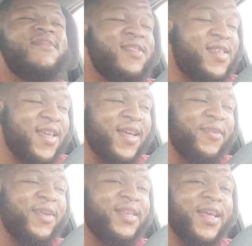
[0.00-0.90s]
He said,
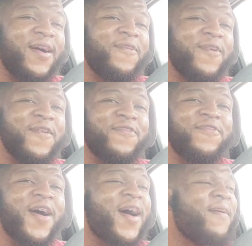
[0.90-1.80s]
what is that? I'm worth
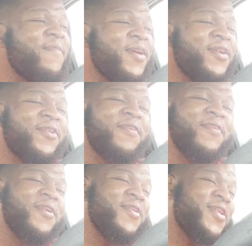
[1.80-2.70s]
$5 million or $1
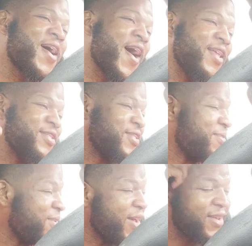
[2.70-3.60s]
million,
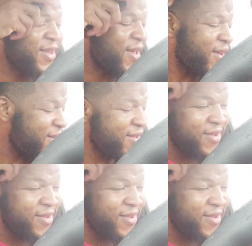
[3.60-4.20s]
something like that.